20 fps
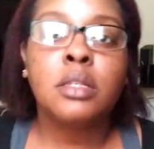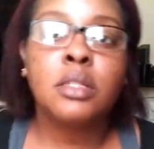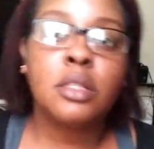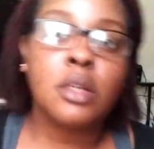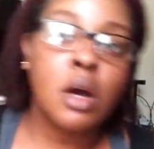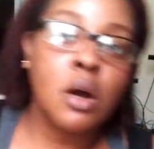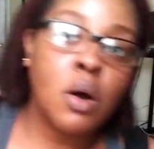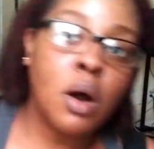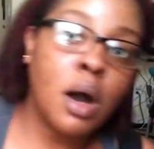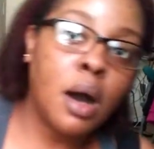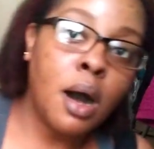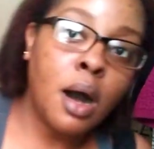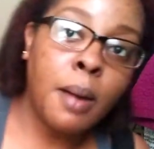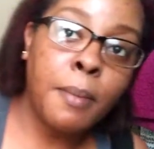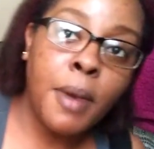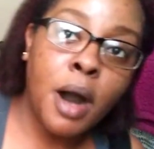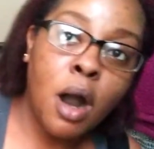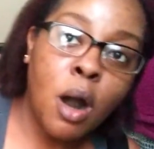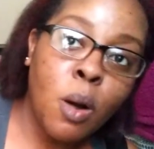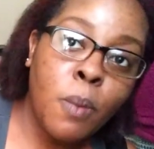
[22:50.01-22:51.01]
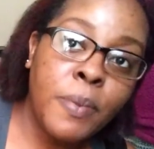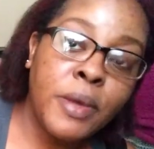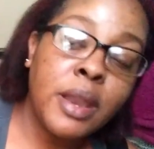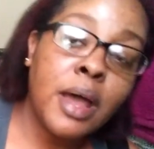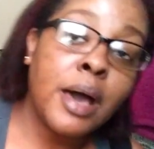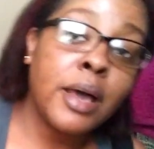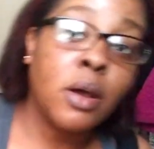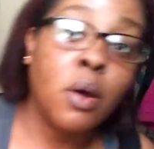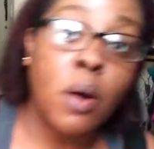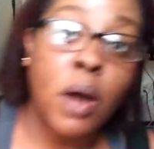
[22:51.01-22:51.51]
So I'm hoping
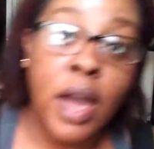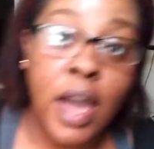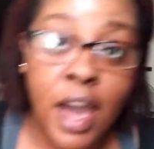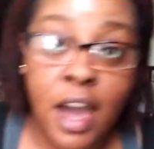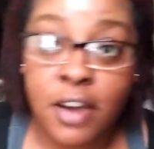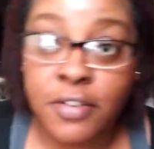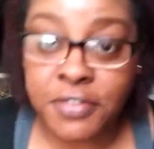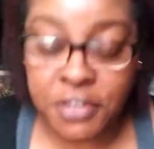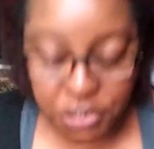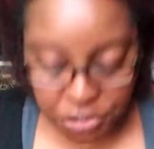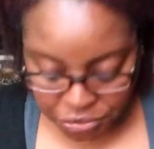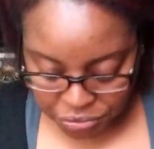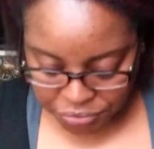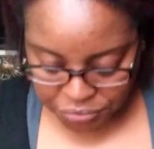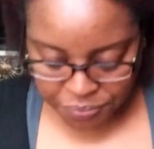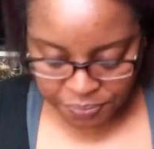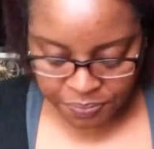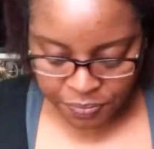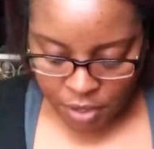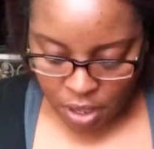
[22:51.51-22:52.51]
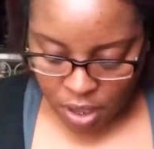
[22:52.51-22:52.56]
I don't have to.